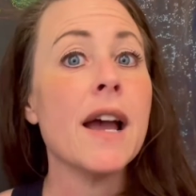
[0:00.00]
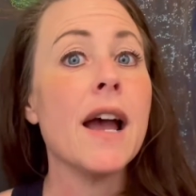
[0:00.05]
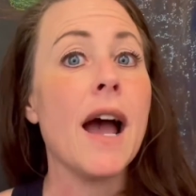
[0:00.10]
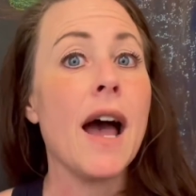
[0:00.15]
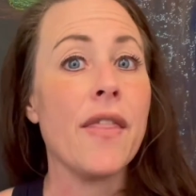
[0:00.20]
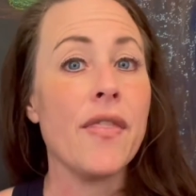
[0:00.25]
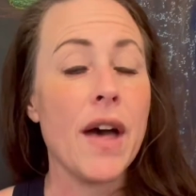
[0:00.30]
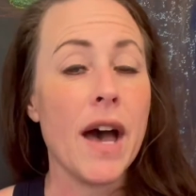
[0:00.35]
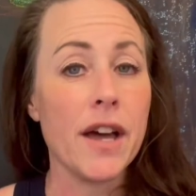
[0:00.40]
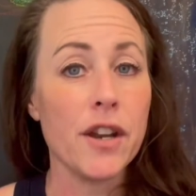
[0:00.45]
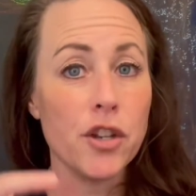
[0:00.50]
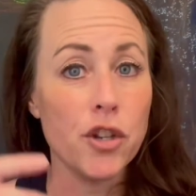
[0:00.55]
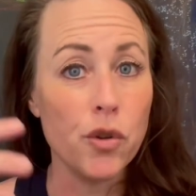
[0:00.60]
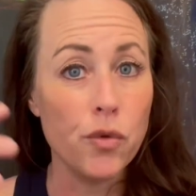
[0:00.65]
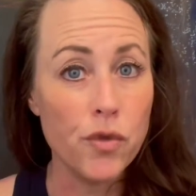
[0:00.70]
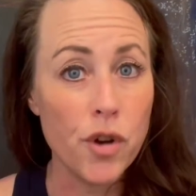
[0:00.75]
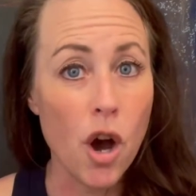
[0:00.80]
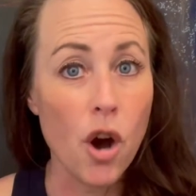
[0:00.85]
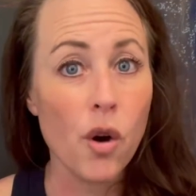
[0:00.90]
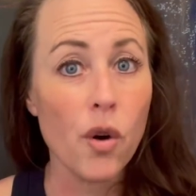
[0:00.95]
and that you
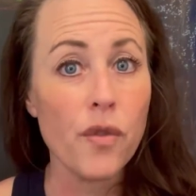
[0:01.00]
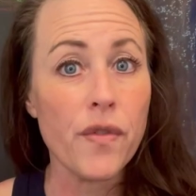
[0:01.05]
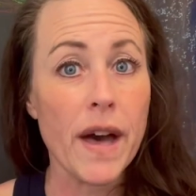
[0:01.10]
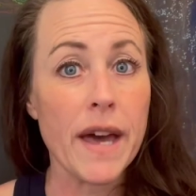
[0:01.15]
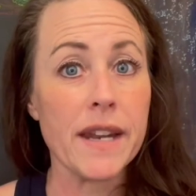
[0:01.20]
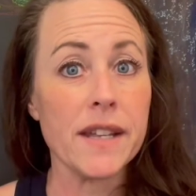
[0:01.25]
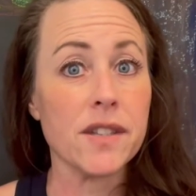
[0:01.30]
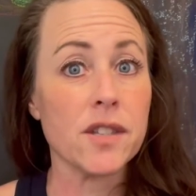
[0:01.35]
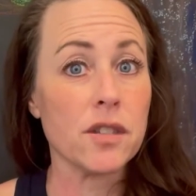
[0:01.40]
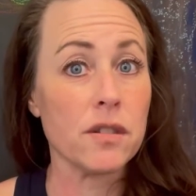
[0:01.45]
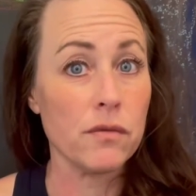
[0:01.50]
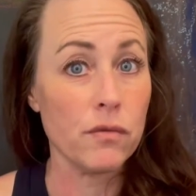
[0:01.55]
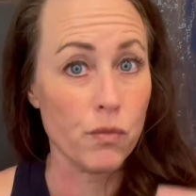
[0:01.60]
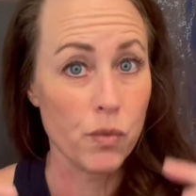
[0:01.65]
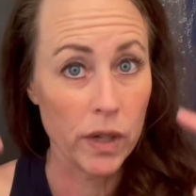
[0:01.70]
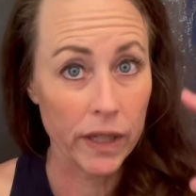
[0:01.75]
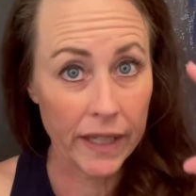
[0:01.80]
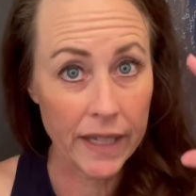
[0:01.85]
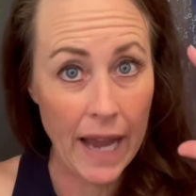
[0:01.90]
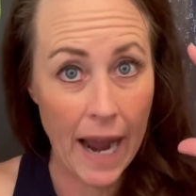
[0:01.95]
know that it's
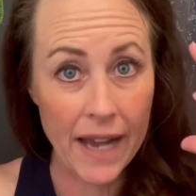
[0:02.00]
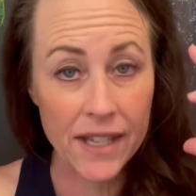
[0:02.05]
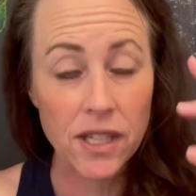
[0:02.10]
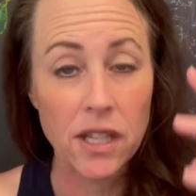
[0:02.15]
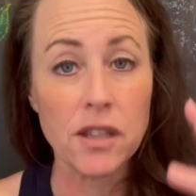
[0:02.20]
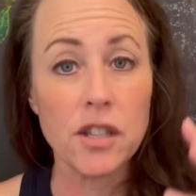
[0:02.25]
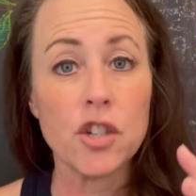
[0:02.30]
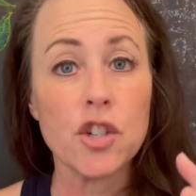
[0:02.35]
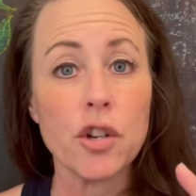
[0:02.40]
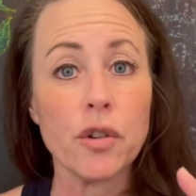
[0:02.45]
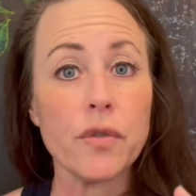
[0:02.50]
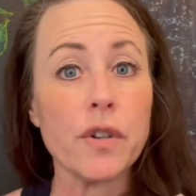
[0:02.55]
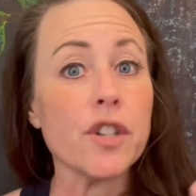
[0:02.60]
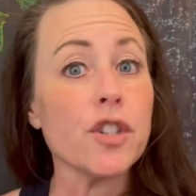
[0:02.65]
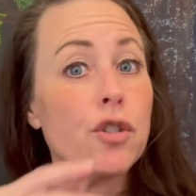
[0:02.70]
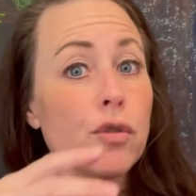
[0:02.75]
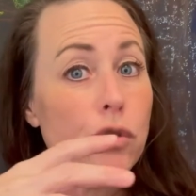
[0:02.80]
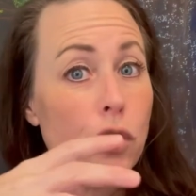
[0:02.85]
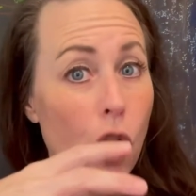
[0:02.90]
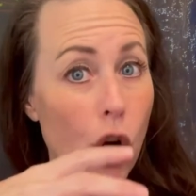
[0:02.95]
really asking the children
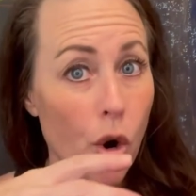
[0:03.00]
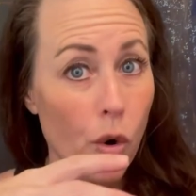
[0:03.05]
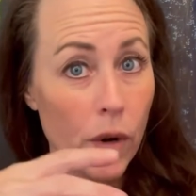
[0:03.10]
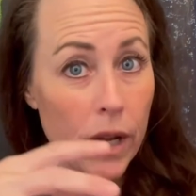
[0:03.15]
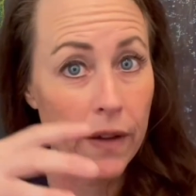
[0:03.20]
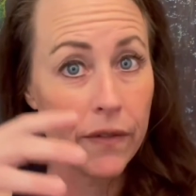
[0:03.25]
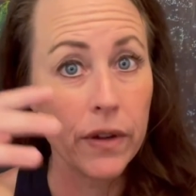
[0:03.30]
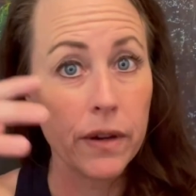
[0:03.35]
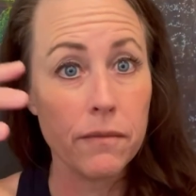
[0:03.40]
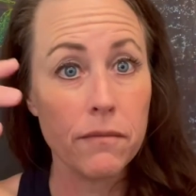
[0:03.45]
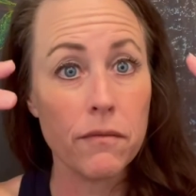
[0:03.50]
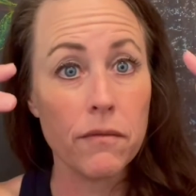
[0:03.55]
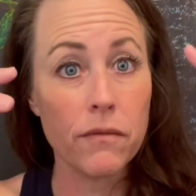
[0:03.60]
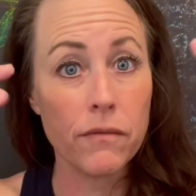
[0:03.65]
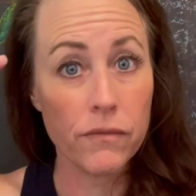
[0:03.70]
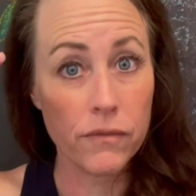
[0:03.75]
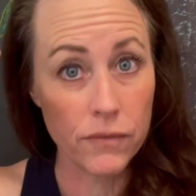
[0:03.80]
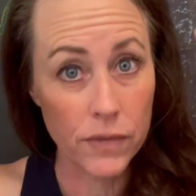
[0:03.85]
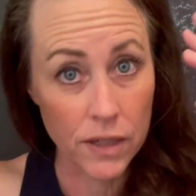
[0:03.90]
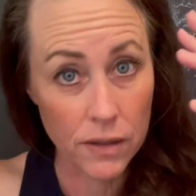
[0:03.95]
to go even
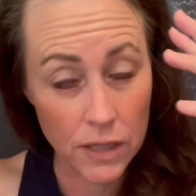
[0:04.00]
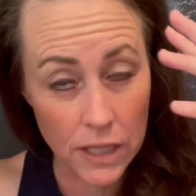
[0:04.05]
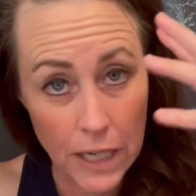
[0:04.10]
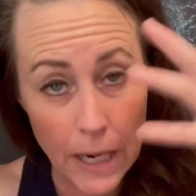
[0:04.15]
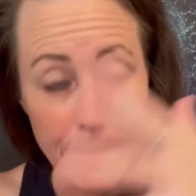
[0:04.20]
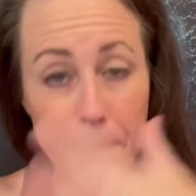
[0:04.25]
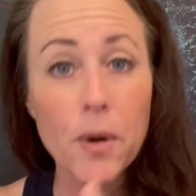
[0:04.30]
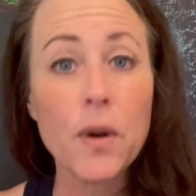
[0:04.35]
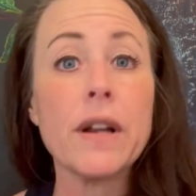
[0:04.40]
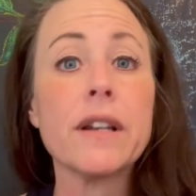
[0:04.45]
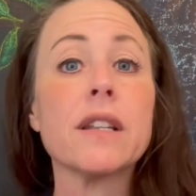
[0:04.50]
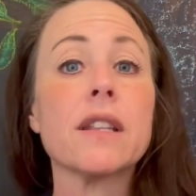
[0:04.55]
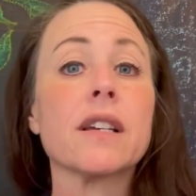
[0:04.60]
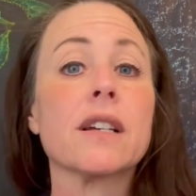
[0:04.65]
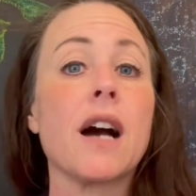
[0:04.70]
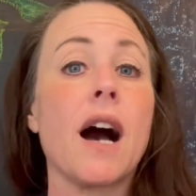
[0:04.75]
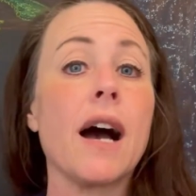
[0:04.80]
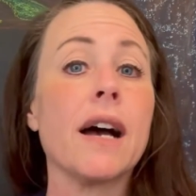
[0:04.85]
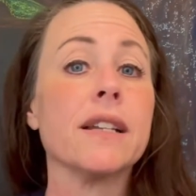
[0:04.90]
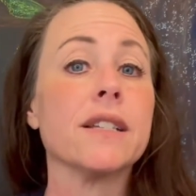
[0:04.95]
deeper into the
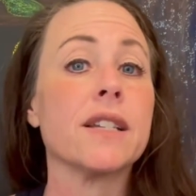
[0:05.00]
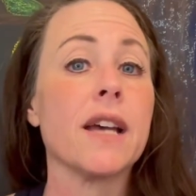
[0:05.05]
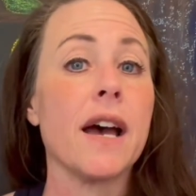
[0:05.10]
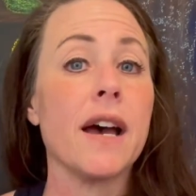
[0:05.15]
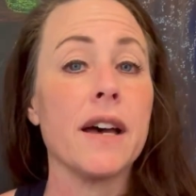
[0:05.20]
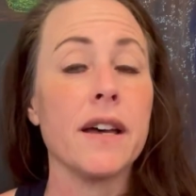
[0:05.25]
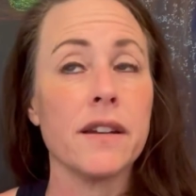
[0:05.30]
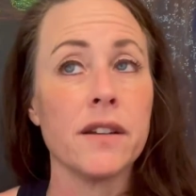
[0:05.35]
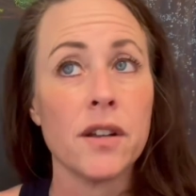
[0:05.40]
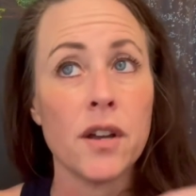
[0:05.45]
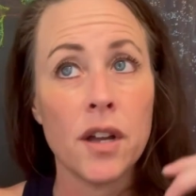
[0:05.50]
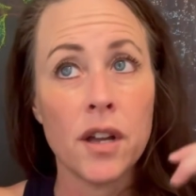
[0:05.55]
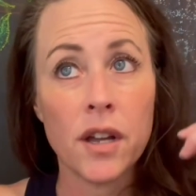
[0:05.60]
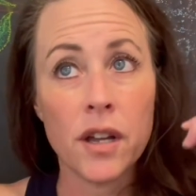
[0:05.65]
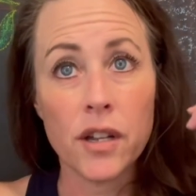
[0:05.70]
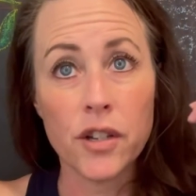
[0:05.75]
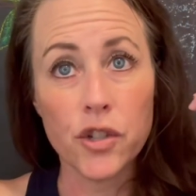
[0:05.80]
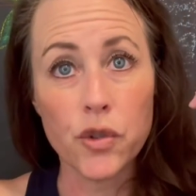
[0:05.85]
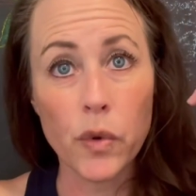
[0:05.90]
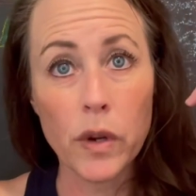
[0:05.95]
content
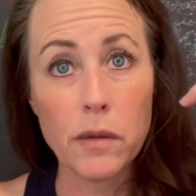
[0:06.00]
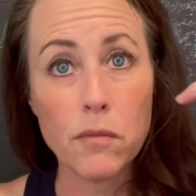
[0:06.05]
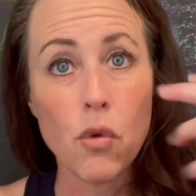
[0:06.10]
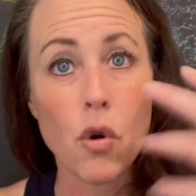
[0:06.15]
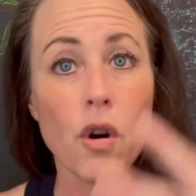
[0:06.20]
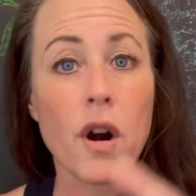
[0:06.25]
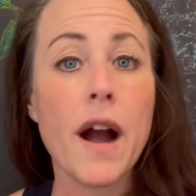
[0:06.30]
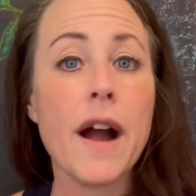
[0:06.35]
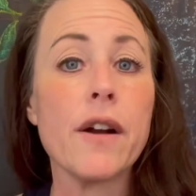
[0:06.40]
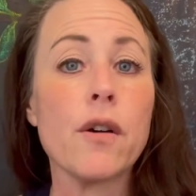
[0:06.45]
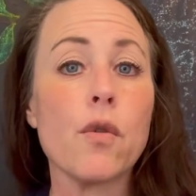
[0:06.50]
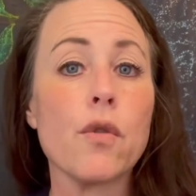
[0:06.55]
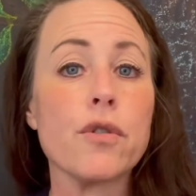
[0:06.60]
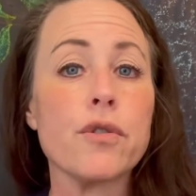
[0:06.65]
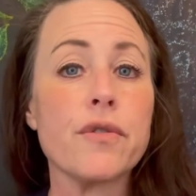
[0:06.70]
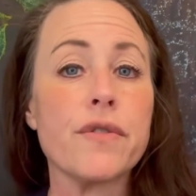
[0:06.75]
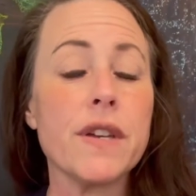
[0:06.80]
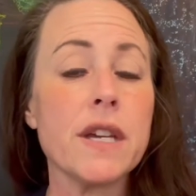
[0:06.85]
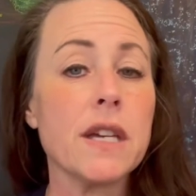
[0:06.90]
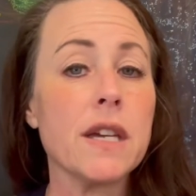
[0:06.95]
doing more higher
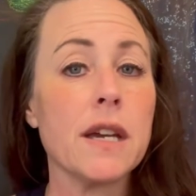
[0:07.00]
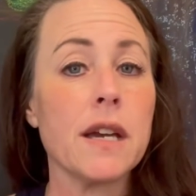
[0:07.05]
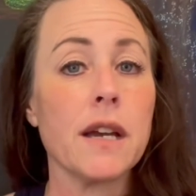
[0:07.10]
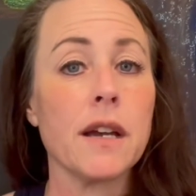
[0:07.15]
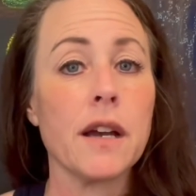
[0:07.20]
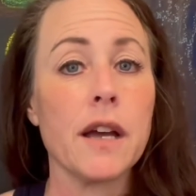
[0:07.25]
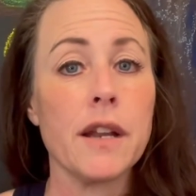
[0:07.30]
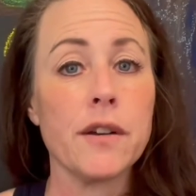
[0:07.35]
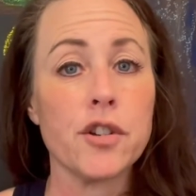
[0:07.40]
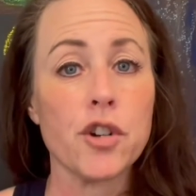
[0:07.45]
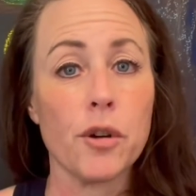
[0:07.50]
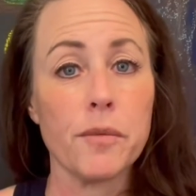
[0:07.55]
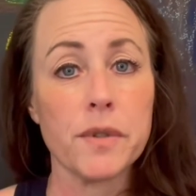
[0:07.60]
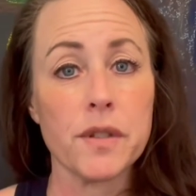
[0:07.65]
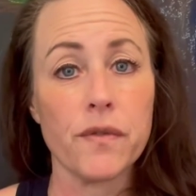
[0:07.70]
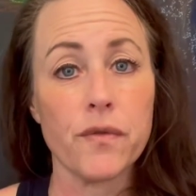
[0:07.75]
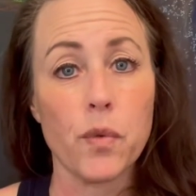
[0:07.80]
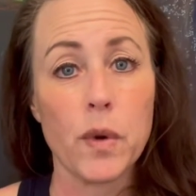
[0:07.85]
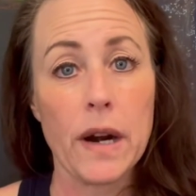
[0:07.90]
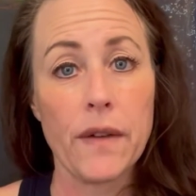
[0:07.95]
order thinking in terms
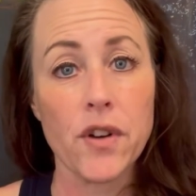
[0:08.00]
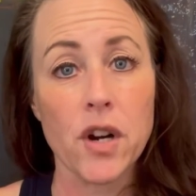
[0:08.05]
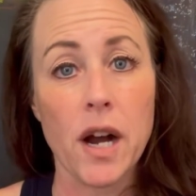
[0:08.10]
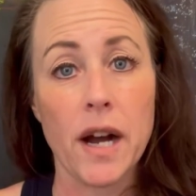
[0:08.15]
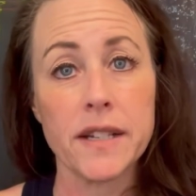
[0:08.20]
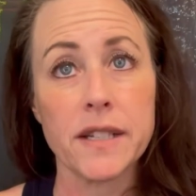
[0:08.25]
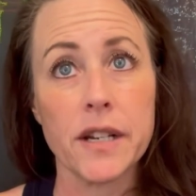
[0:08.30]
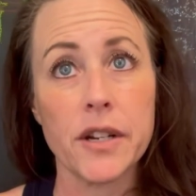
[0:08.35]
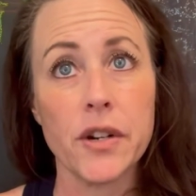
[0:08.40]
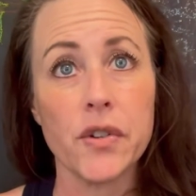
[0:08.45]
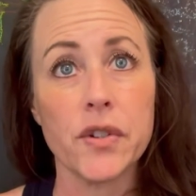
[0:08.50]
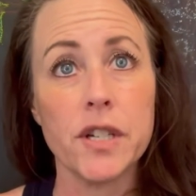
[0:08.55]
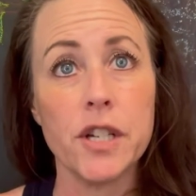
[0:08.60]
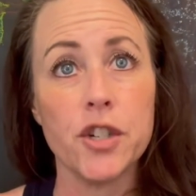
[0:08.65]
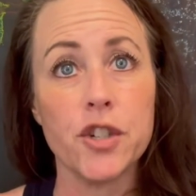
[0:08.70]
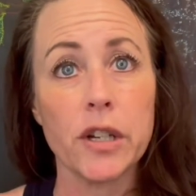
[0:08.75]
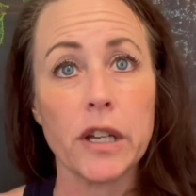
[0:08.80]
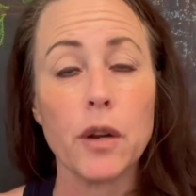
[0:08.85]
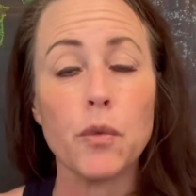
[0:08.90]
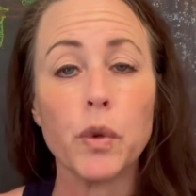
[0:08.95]
of whatever content you're
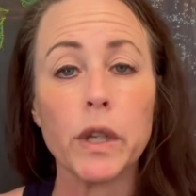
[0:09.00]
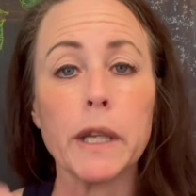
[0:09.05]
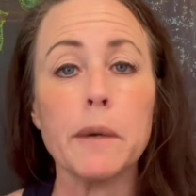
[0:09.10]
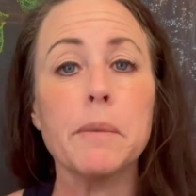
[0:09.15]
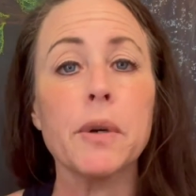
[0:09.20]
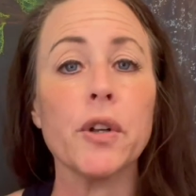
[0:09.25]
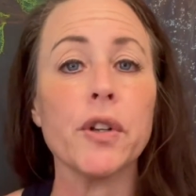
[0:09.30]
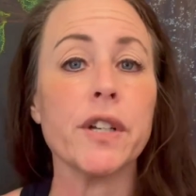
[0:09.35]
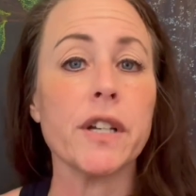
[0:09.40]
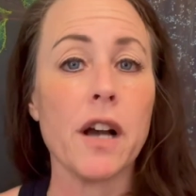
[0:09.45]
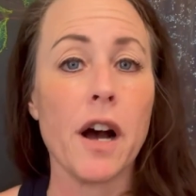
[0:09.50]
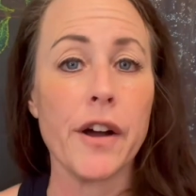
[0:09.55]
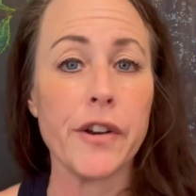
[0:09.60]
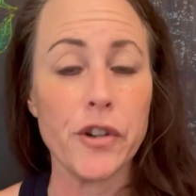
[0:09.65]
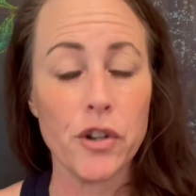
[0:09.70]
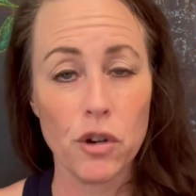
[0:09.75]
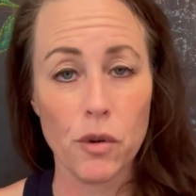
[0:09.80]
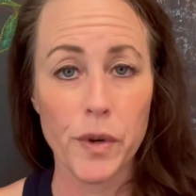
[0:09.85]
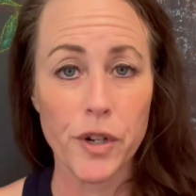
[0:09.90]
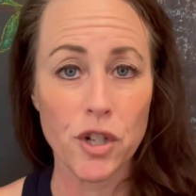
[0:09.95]
teaching and really building on
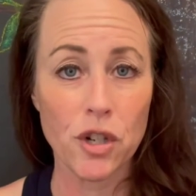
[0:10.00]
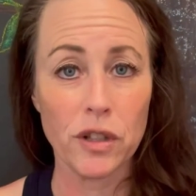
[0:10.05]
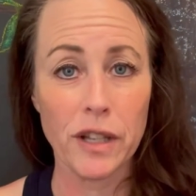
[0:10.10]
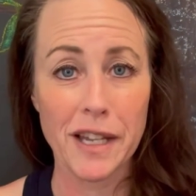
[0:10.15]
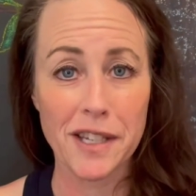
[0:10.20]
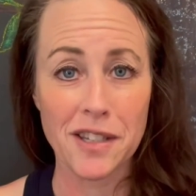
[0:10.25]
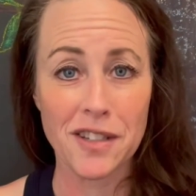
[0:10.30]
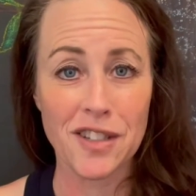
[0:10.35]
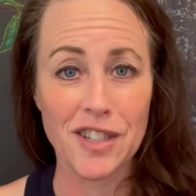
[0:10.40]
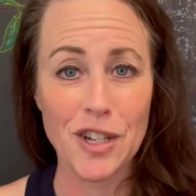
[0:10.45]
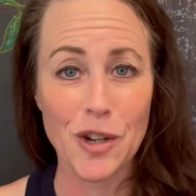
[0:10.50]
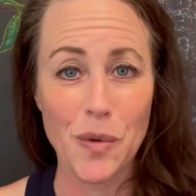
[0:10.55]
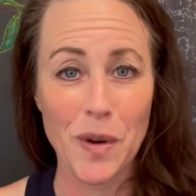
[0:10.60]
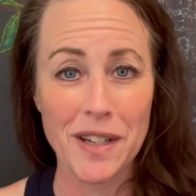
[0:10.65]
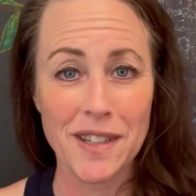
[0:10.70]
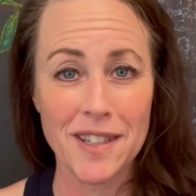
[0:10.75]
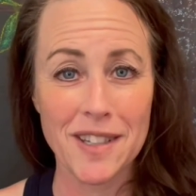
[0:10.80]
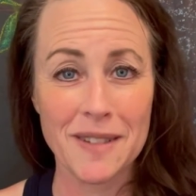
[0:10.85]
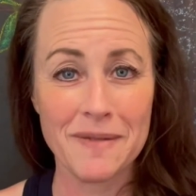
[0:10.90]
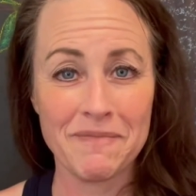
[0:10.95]
your original lesson
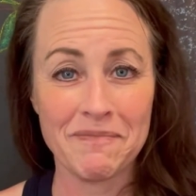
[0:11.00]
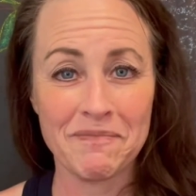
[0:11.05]
sequence.